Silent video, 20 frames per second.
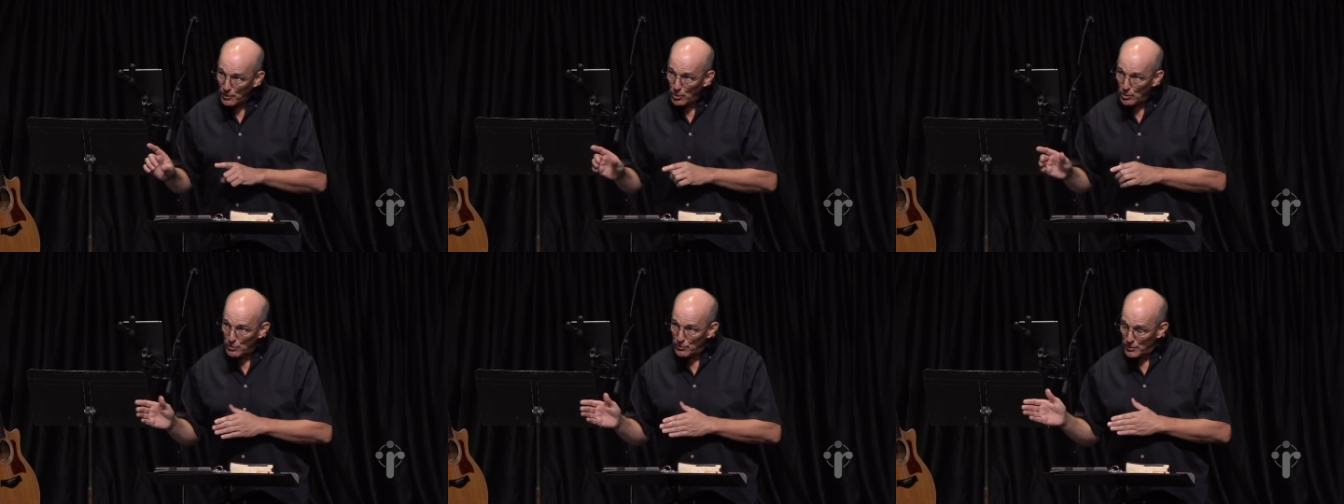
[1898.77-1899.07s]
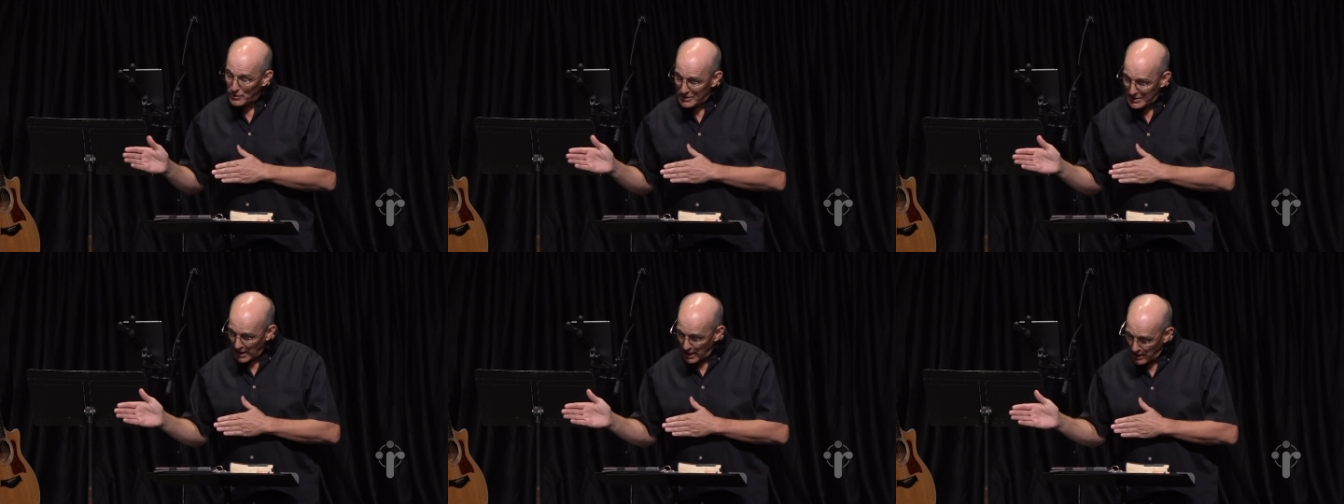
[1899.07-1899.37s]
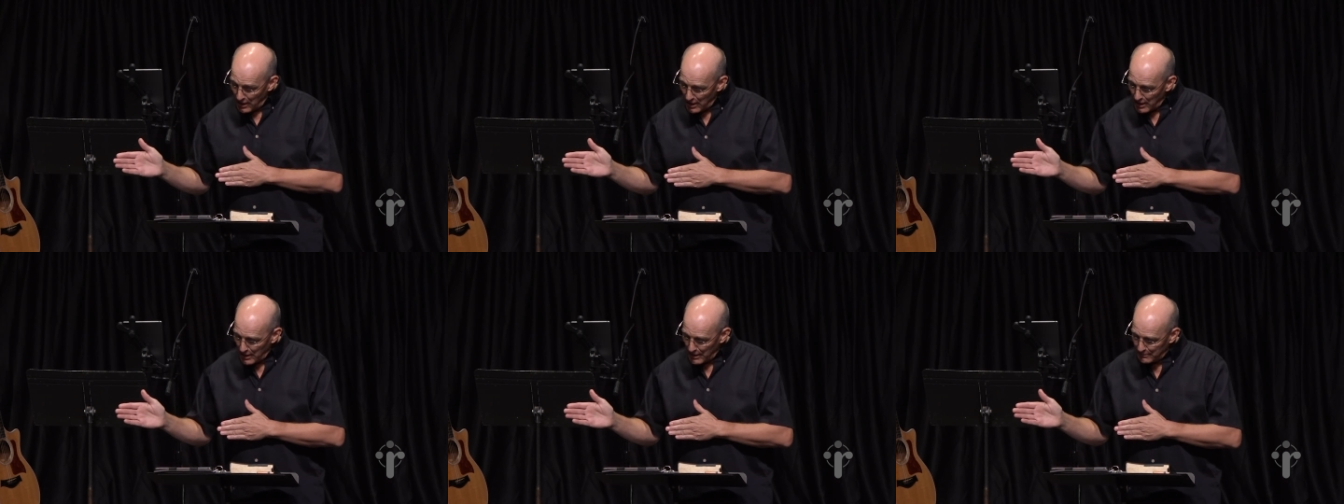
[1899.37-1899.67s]
over
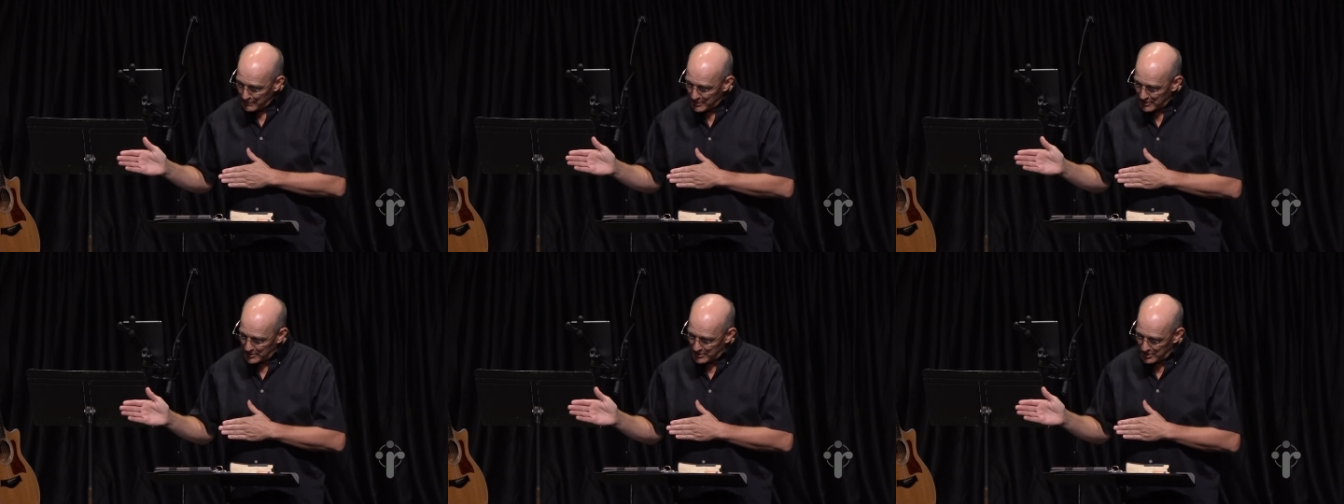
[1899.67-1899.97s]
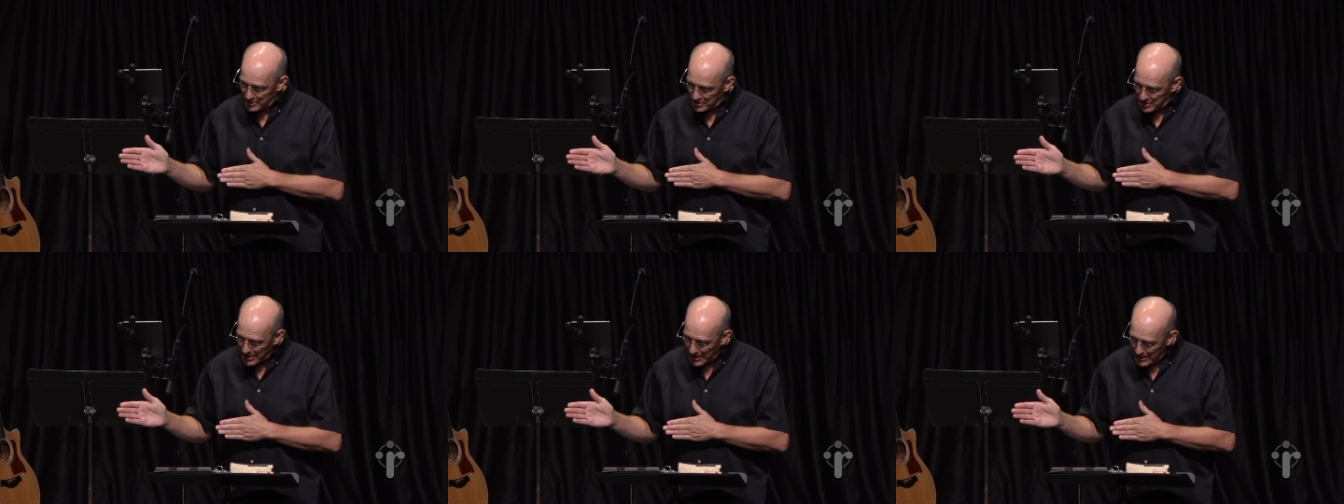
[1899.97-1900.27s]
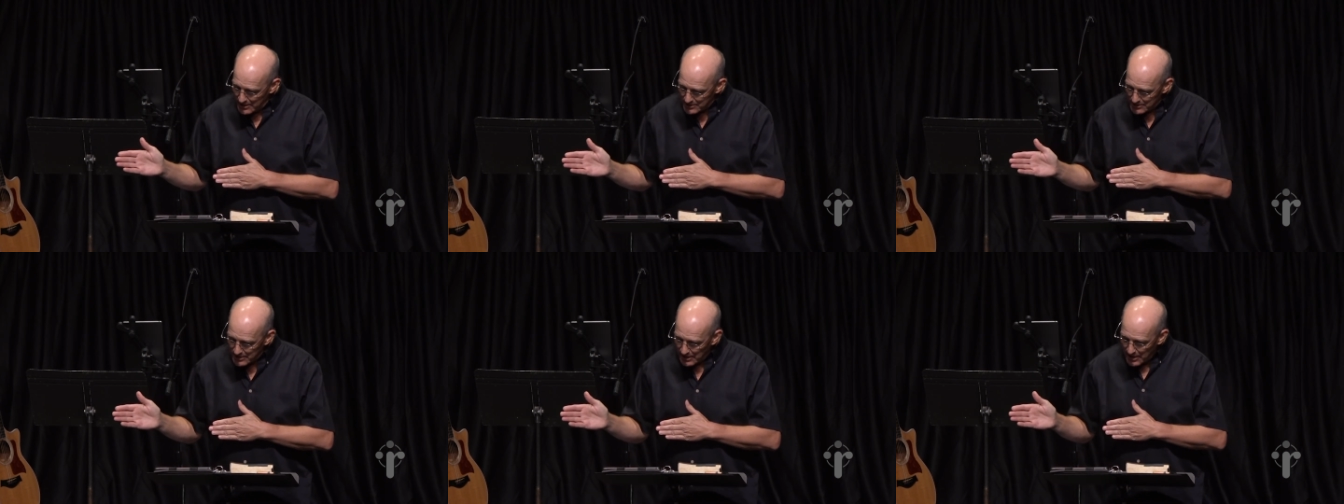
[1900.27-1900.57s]
time to
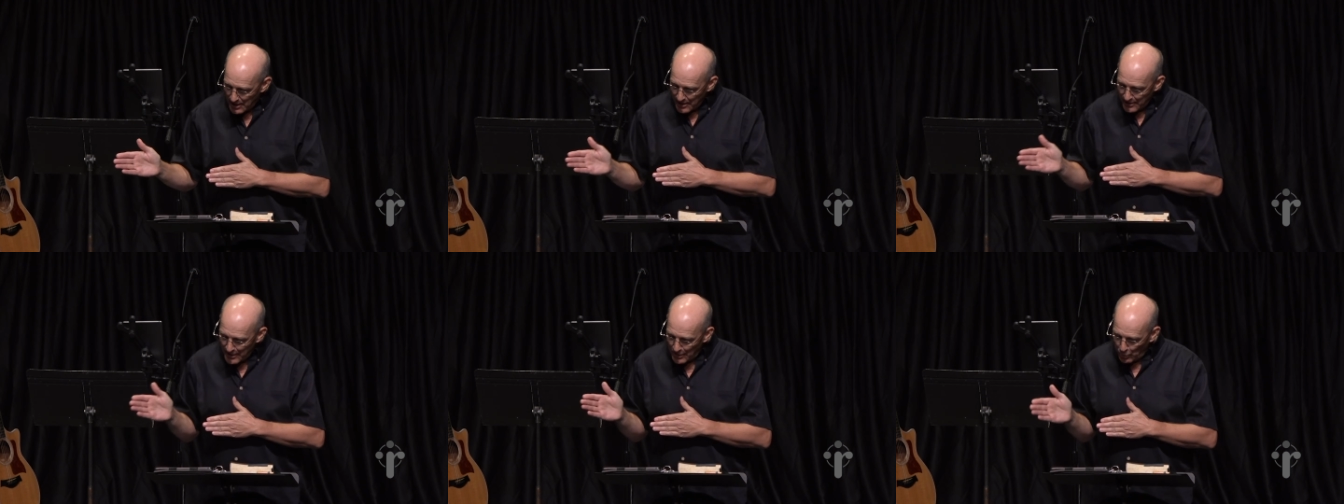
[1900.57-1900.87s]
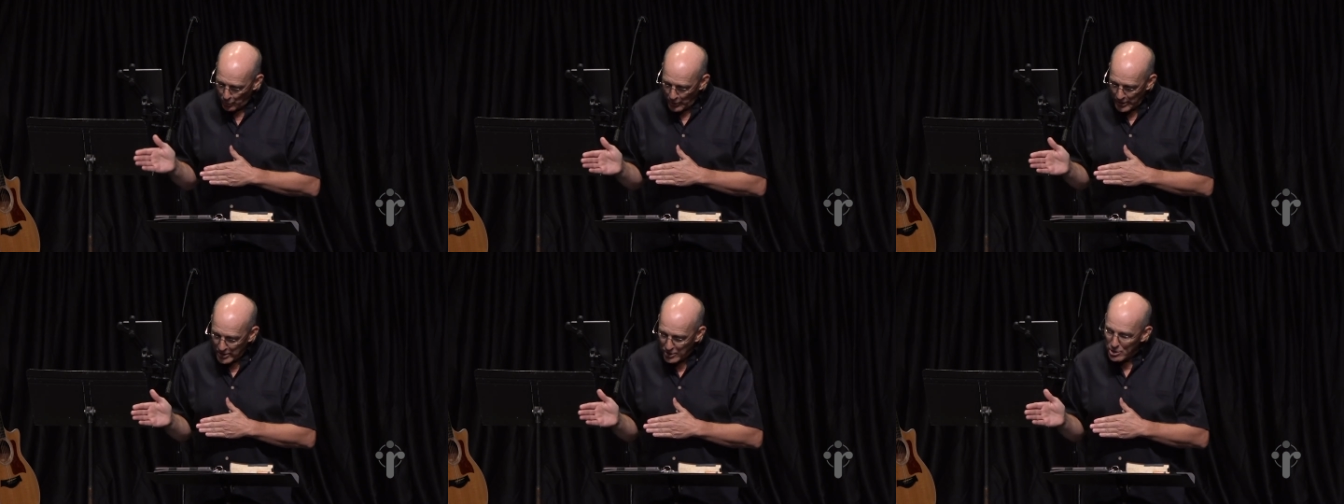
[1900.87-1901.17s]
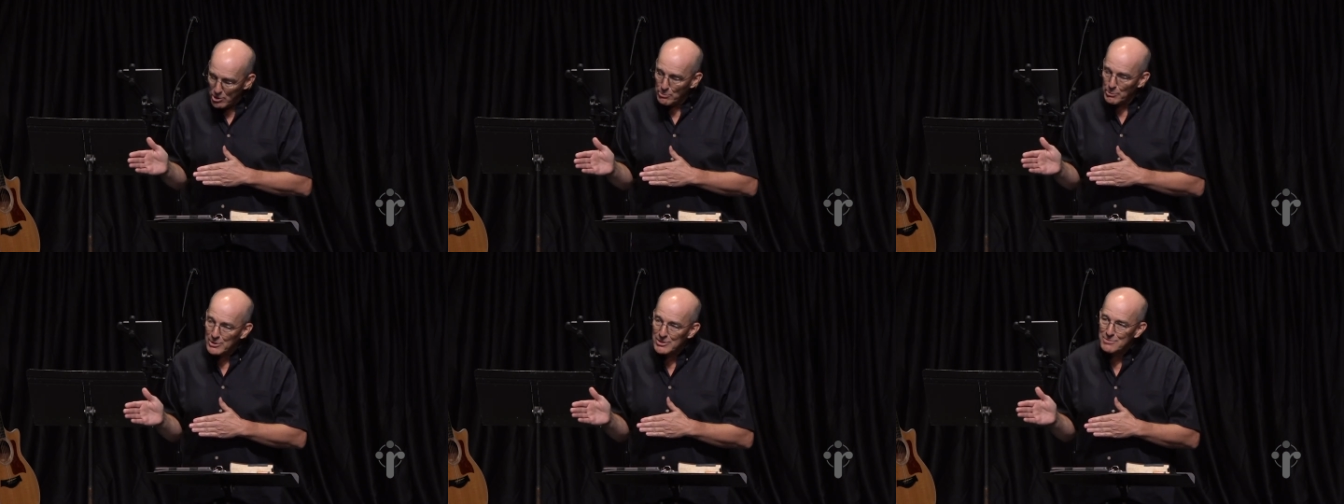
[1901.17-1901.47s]
suggest that we
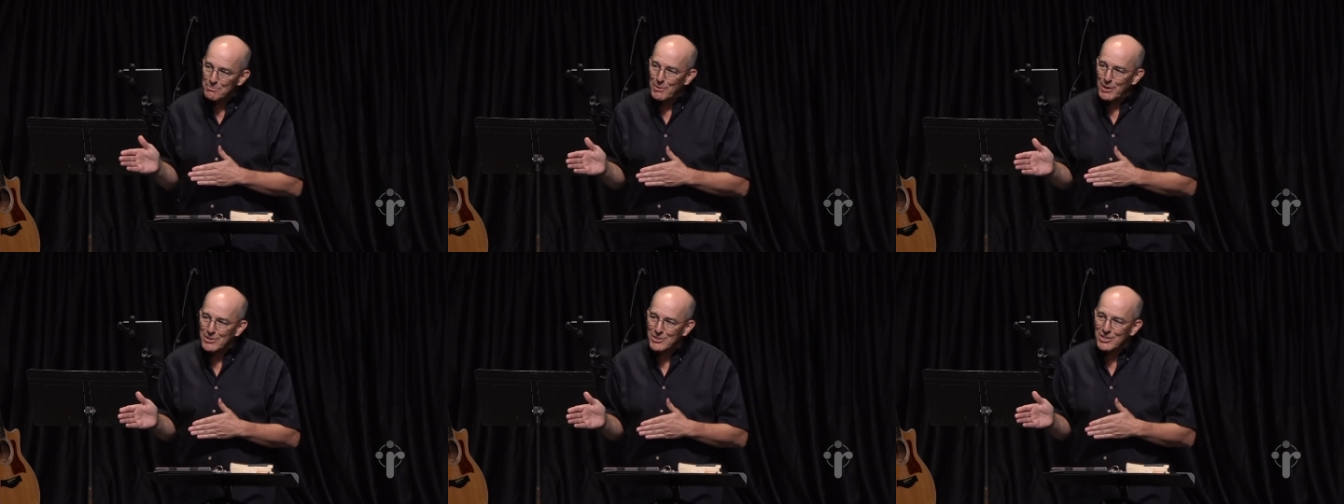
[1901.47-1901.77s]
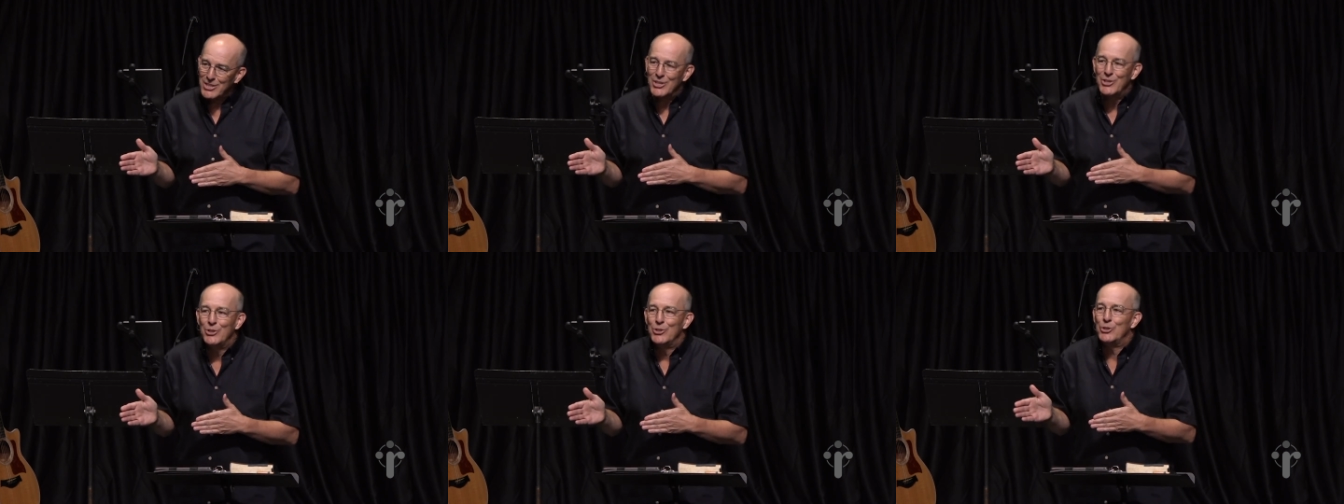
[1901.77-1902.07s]
humans must